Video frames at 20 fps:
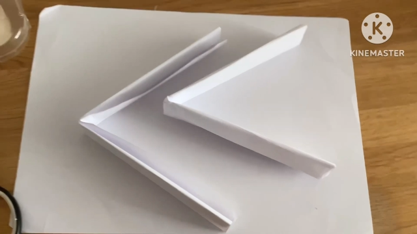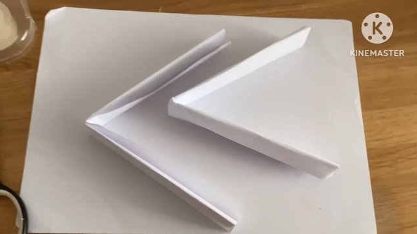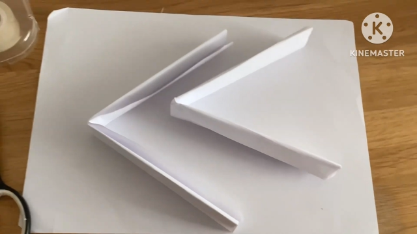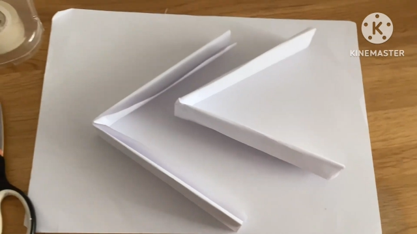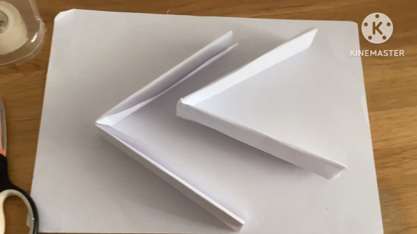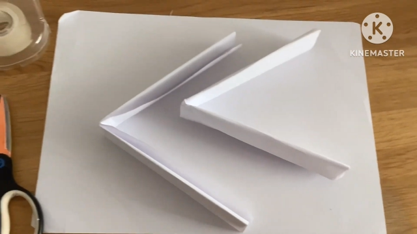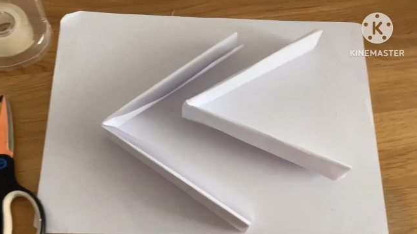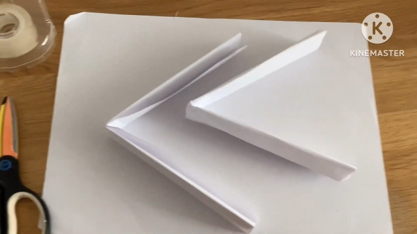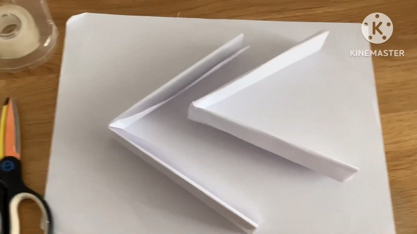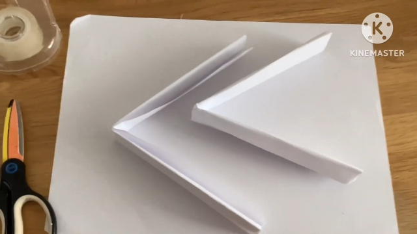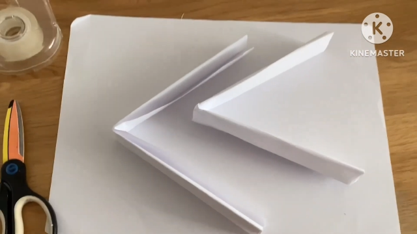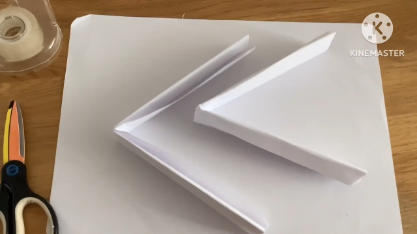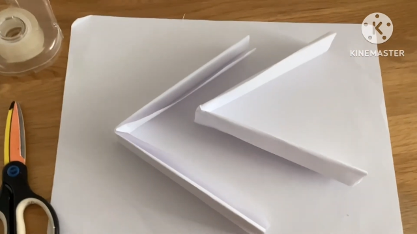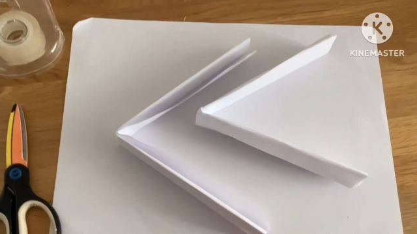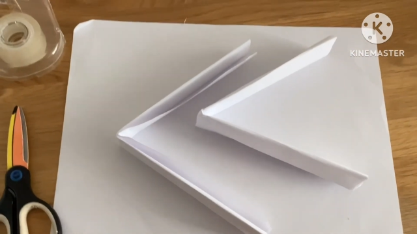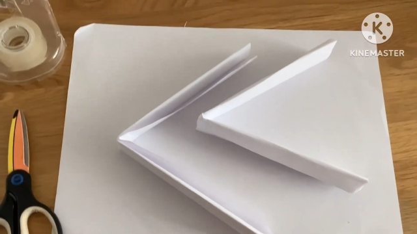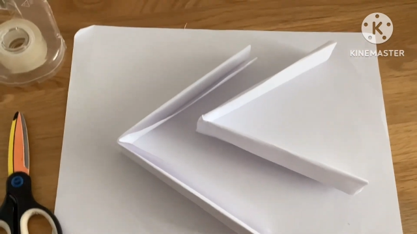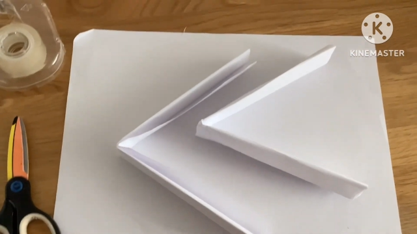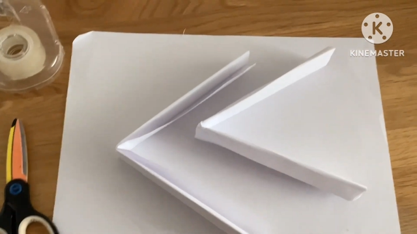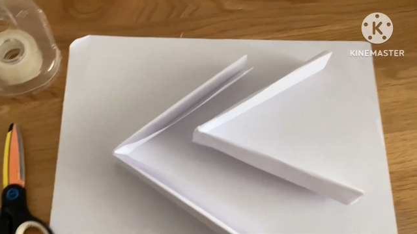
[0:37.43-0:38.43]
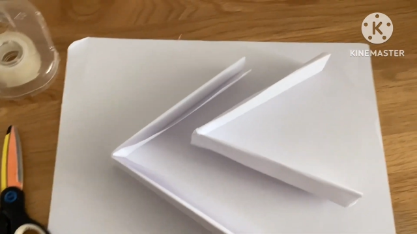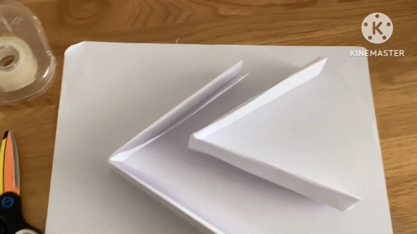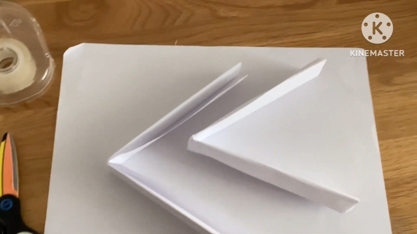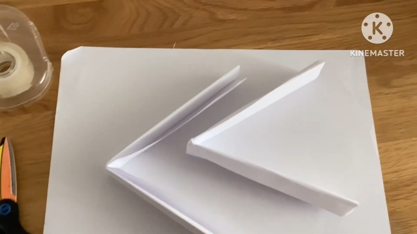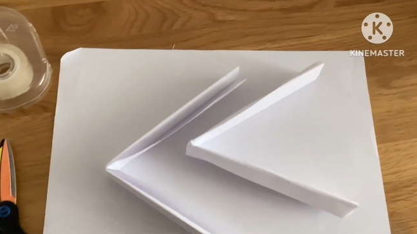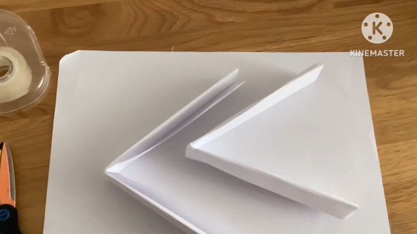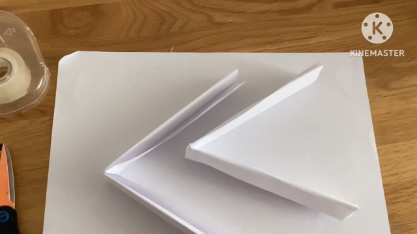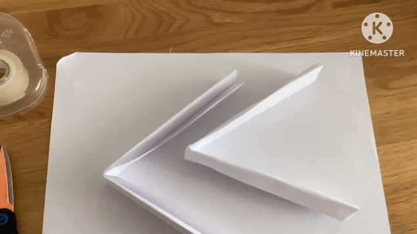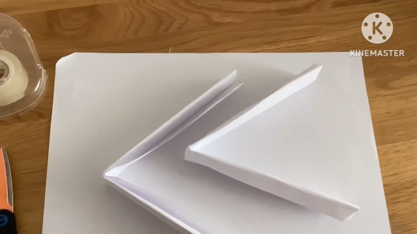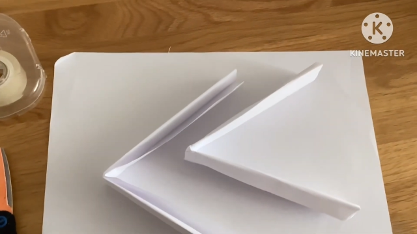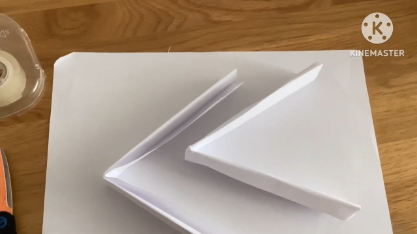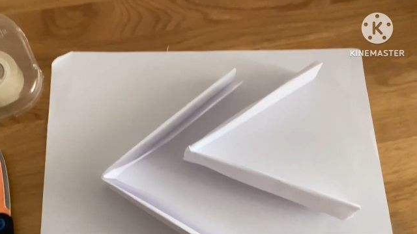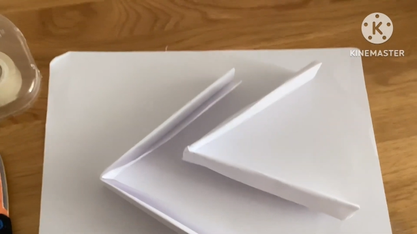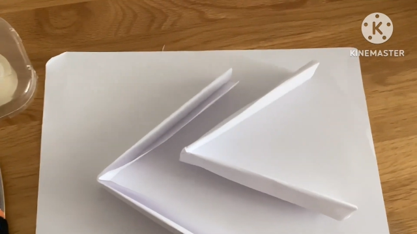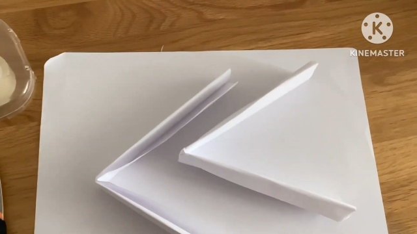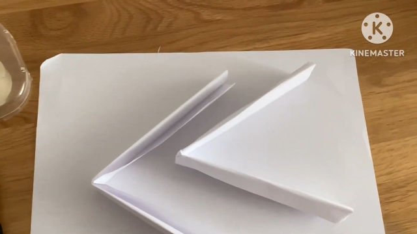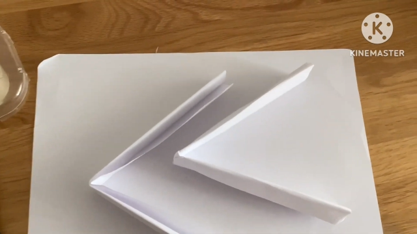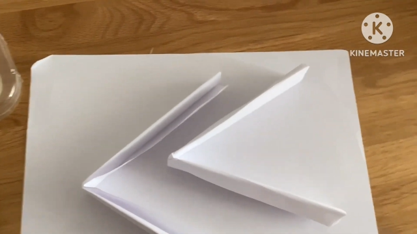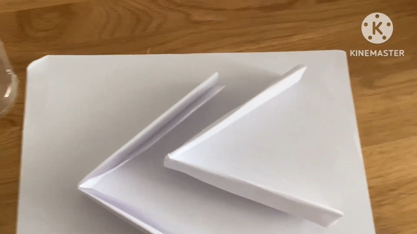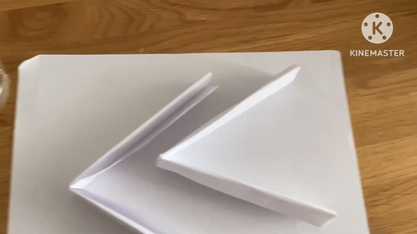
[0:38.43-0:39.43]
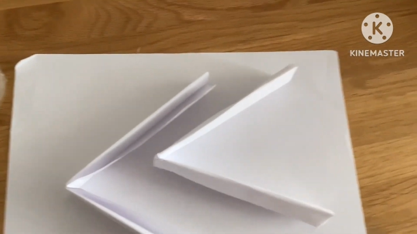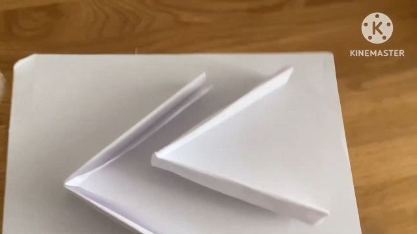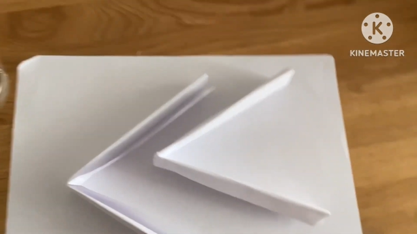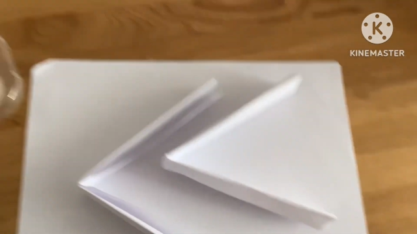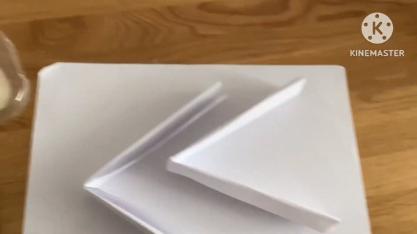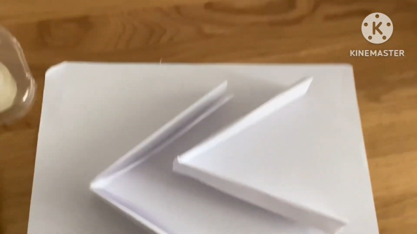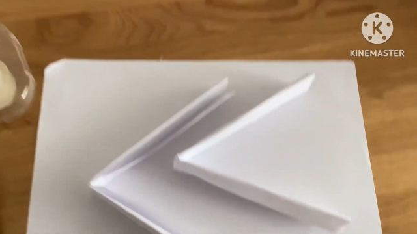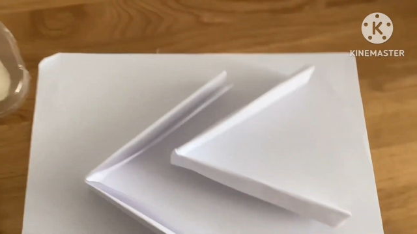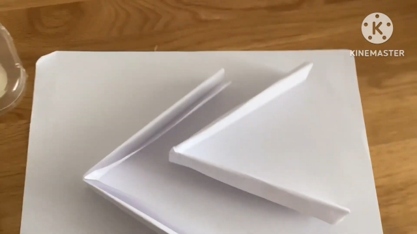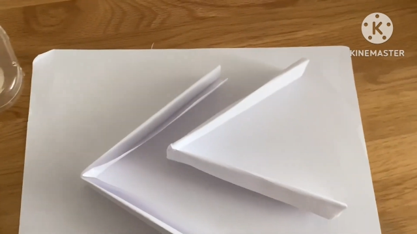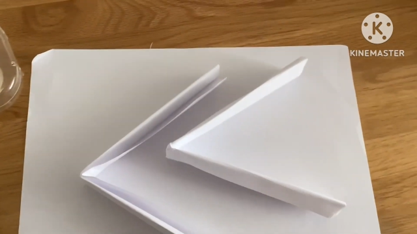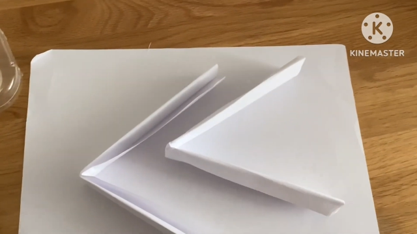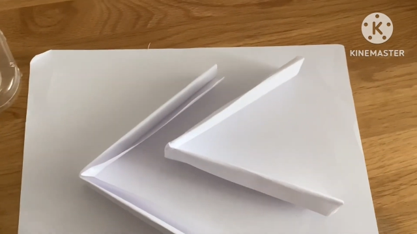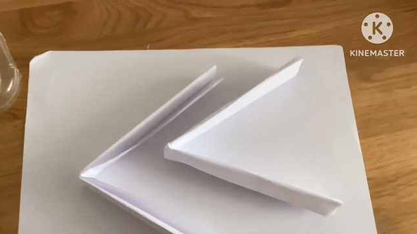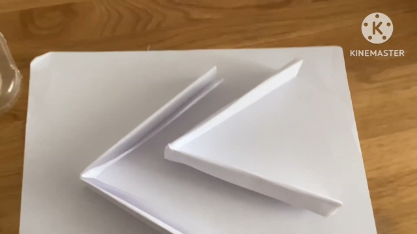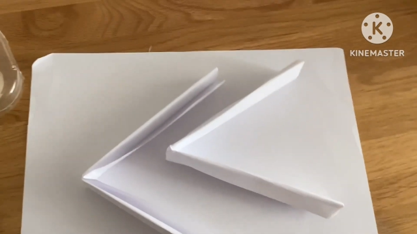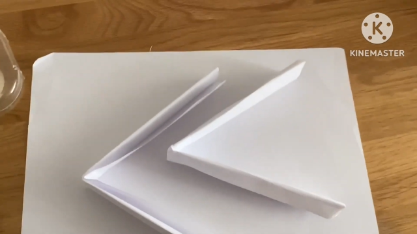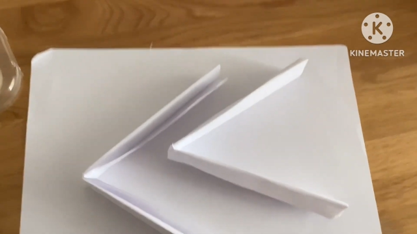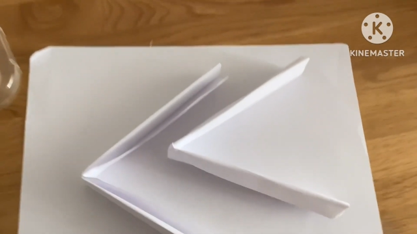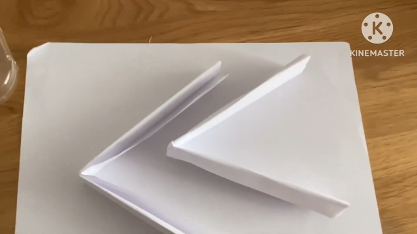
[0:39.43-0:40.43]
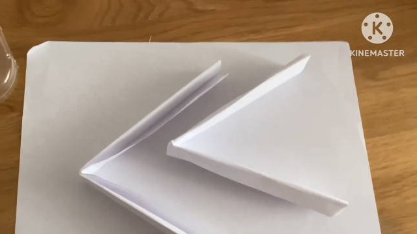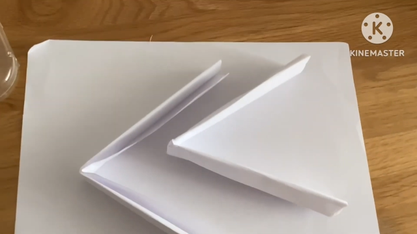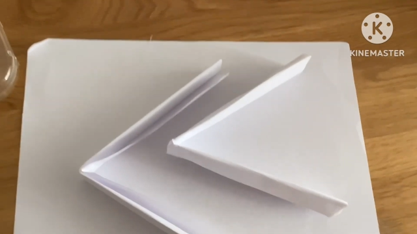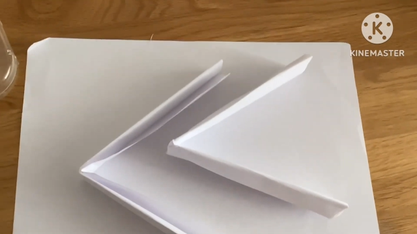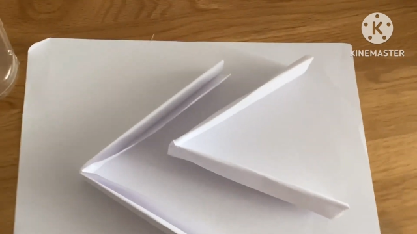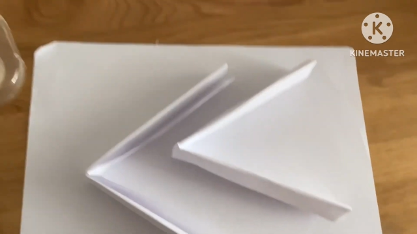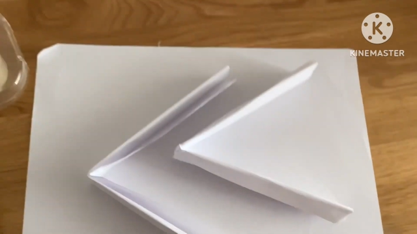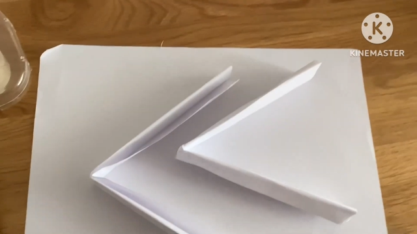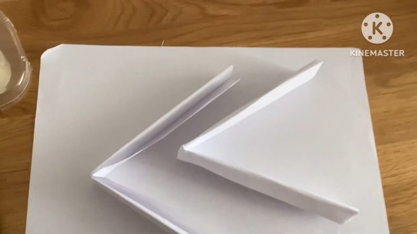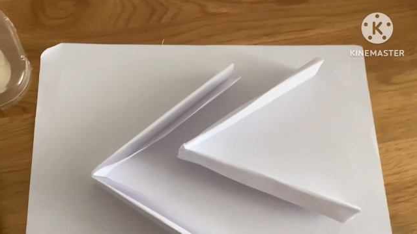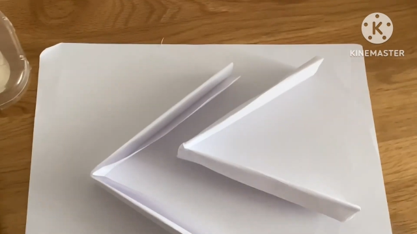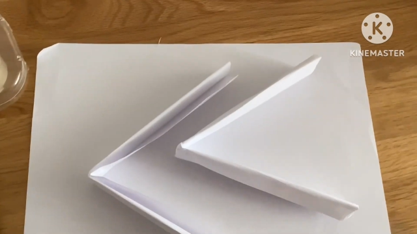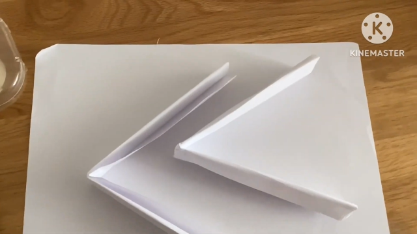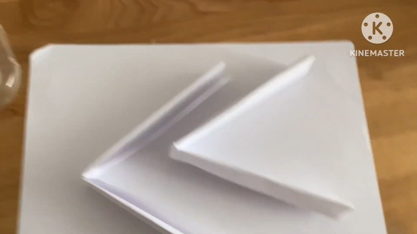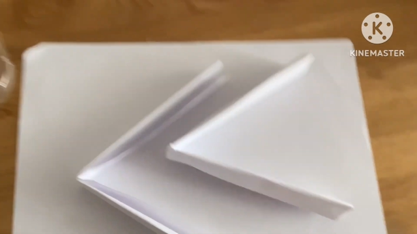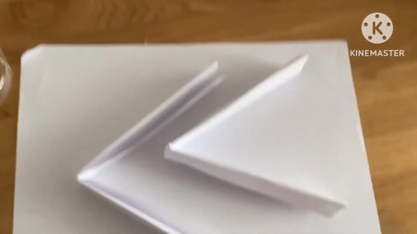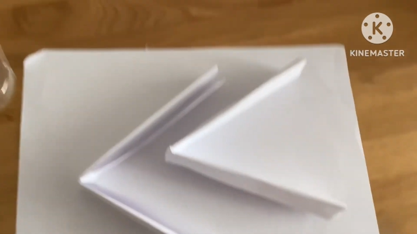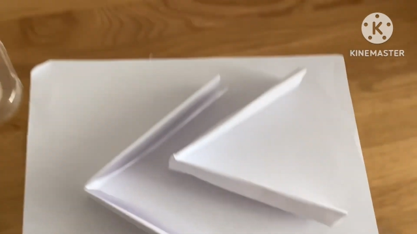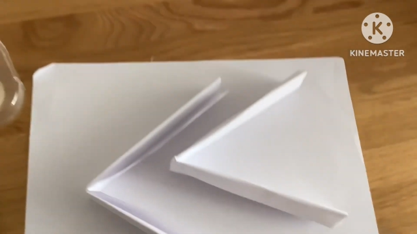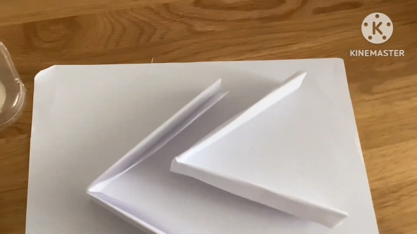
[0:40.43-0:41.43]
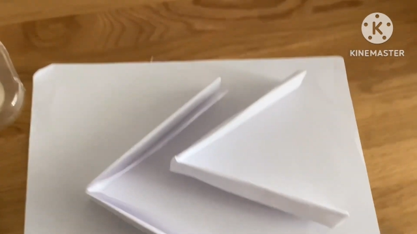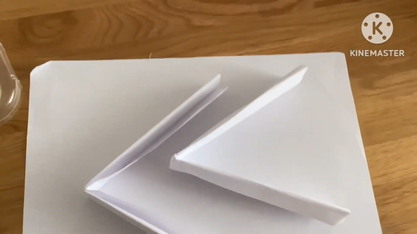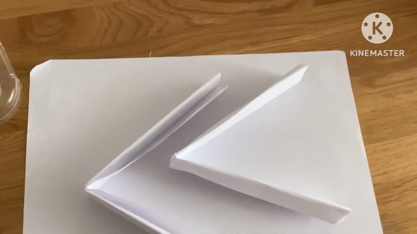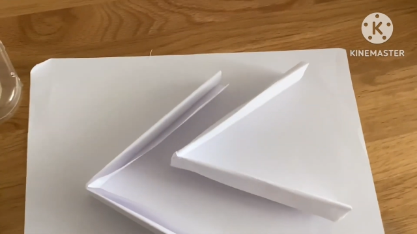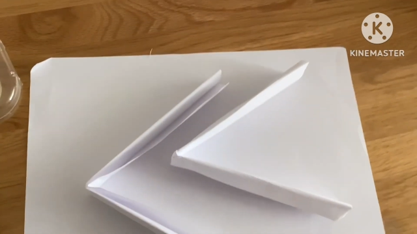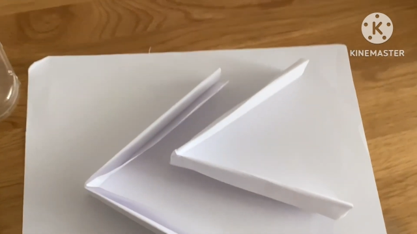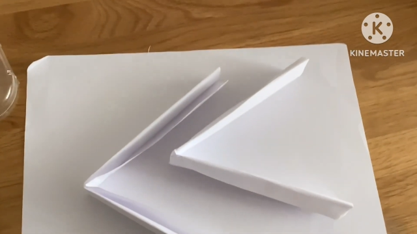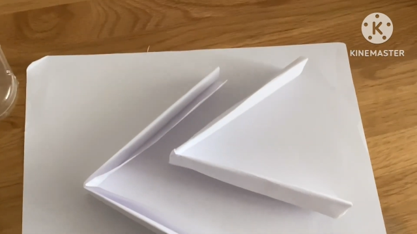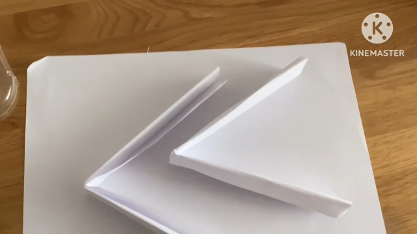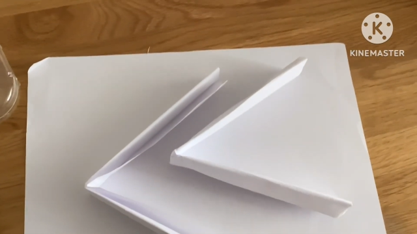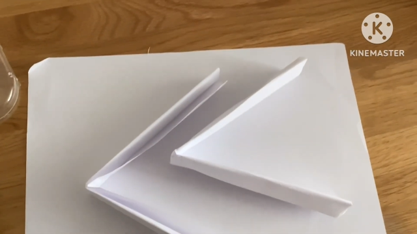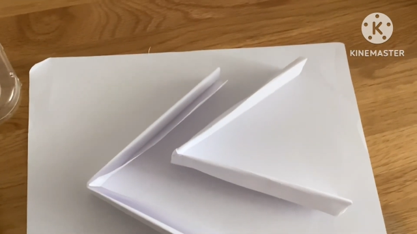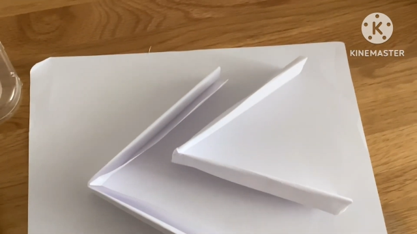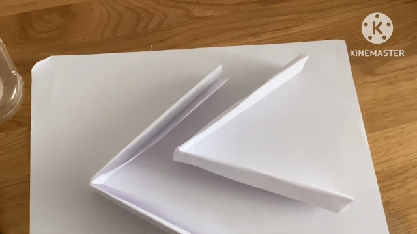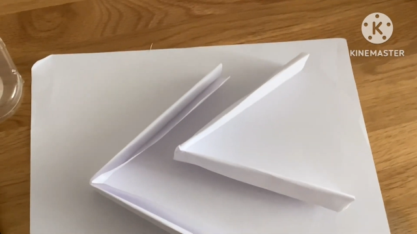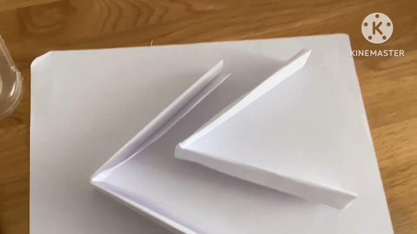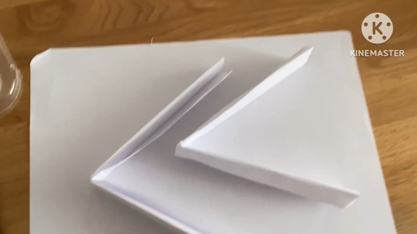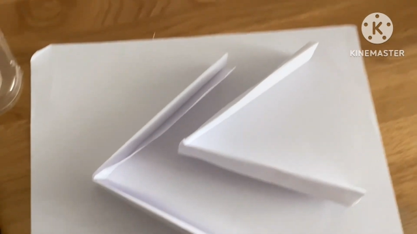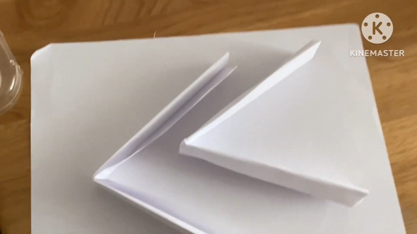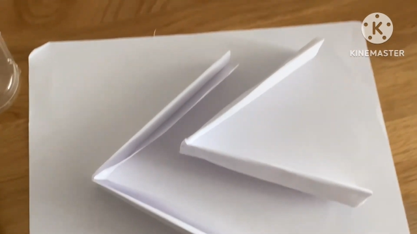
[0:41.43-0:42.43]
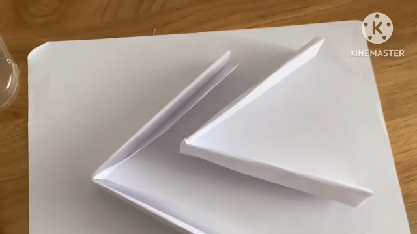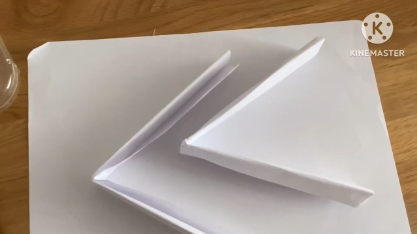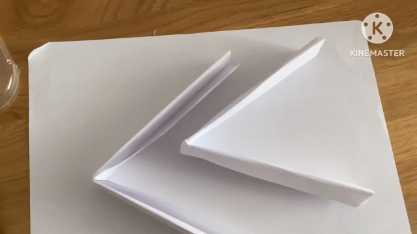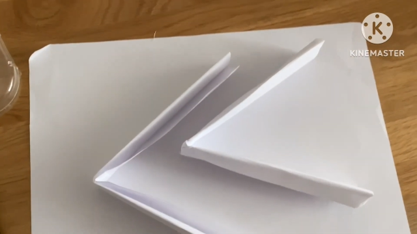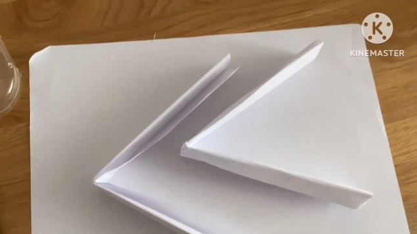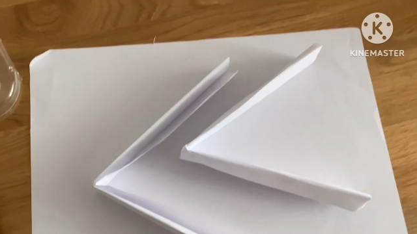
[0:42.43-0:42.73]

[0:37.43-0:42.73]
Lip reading: (no speaker visible)